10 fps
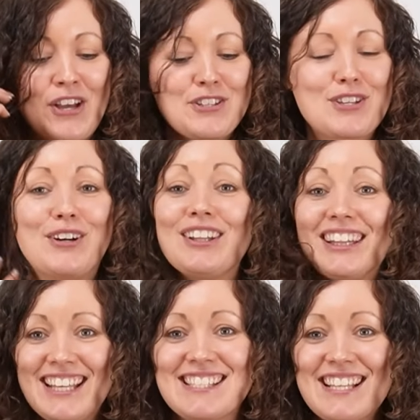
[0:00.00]
so
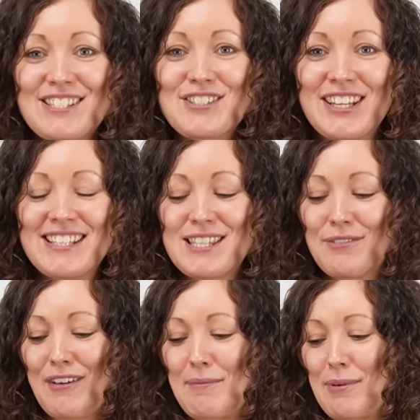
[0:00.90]
let's get stuck into the
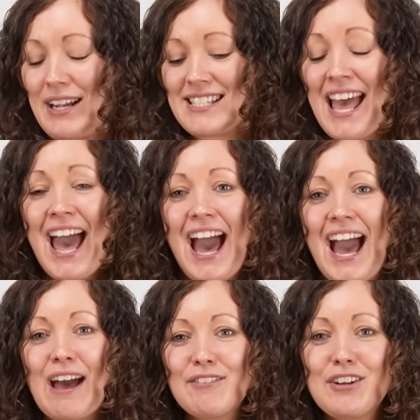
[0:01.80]
fabrics I
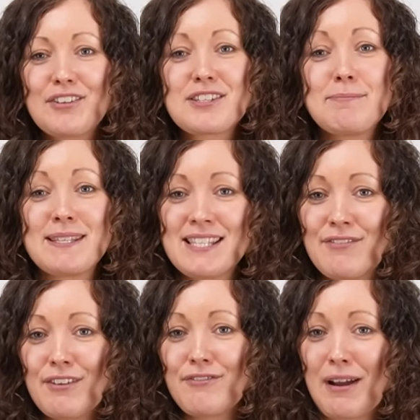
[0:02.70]
haven't got
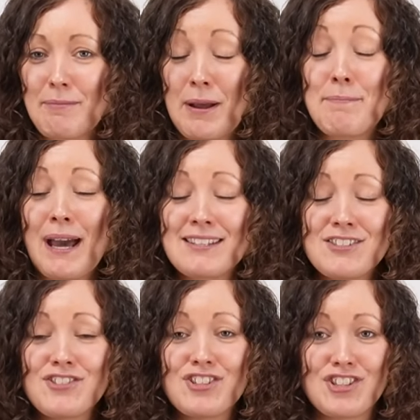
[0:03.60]
specific uh,
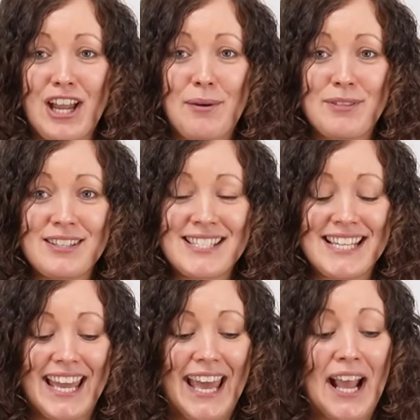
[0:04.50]
patterns to share with you
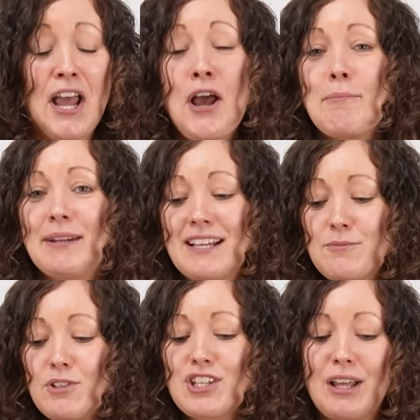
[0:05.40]
today but
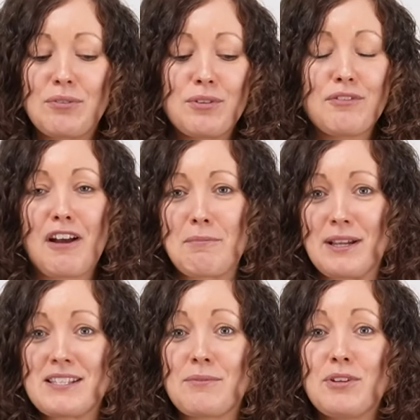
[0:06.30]
as we chat through the
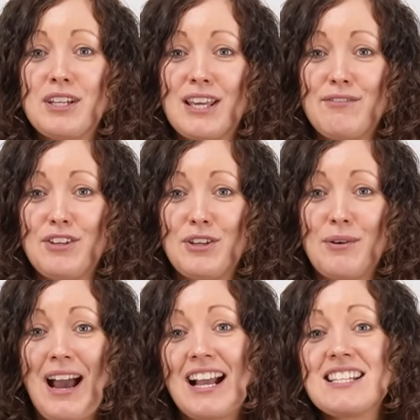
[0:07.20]
fabrics I'm going to give
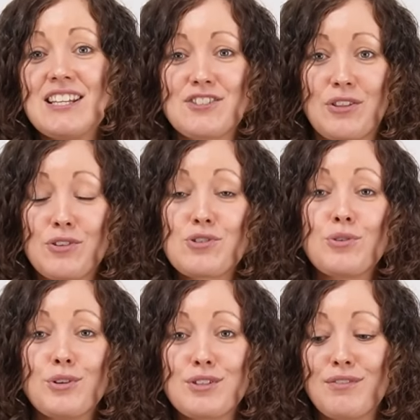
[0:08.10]
you ideas on the
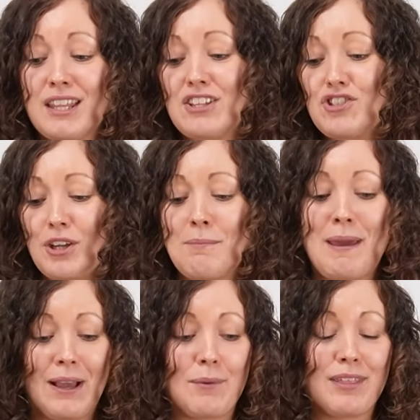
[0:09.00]
sorts of things you can
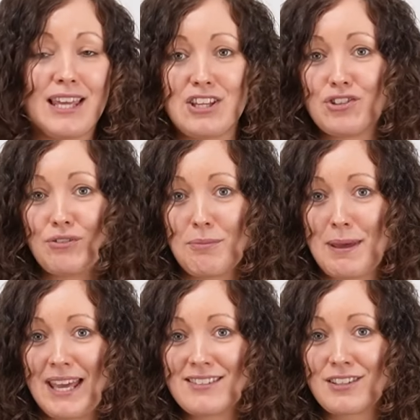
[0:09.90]
make with each of the
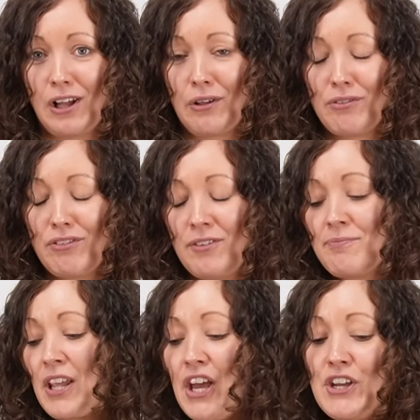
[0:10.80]
base cloths.
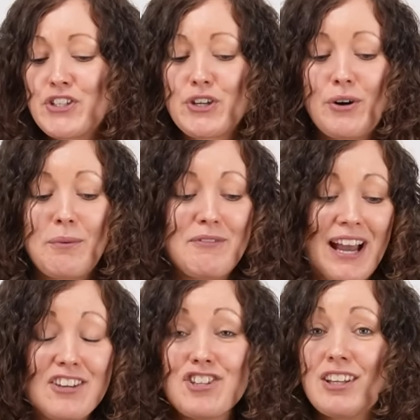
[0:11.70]
So we've
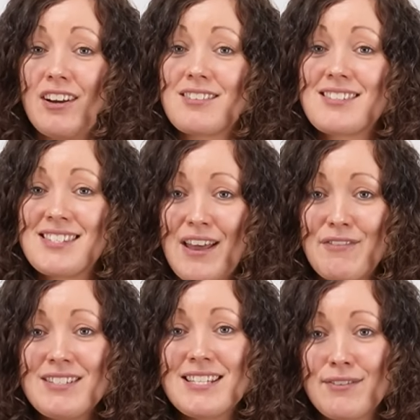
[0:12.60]
actually got
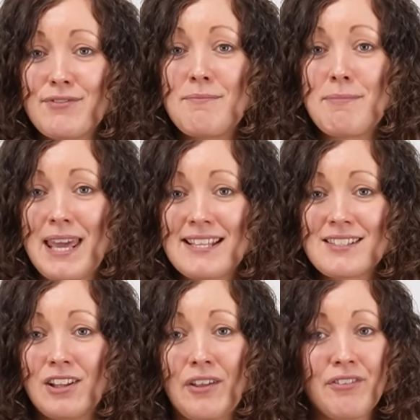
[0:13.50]
seven different base
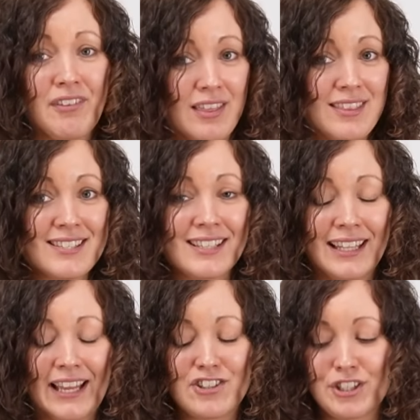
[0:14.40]
cloths in this
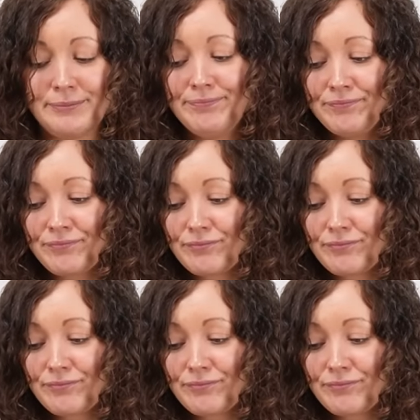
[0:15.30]
collection.